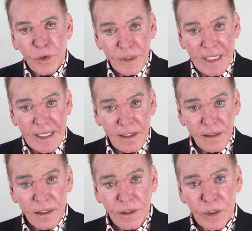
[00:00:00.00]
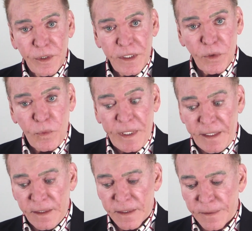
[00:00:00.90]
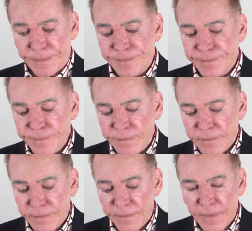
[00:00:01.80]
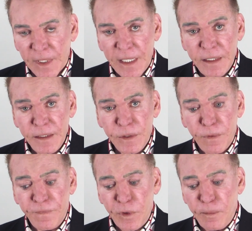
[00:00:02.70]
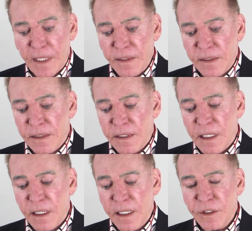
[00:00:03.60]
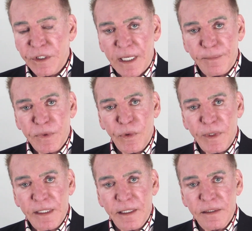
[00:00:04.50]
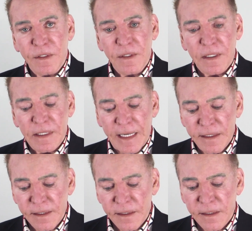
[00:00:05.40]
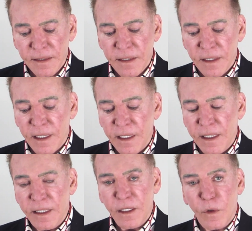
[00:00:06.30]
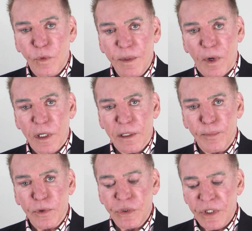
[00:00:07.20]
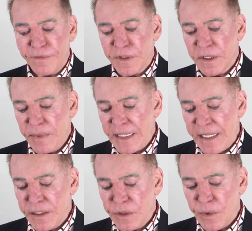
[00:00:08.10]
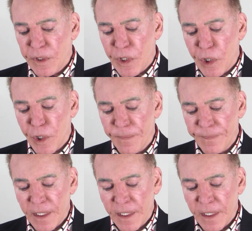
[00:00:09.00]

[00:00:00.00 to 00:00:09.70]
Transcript: Her days turned into weeks and into a few months, and she kept tuning into the classes, and a remarkable shift began to occur.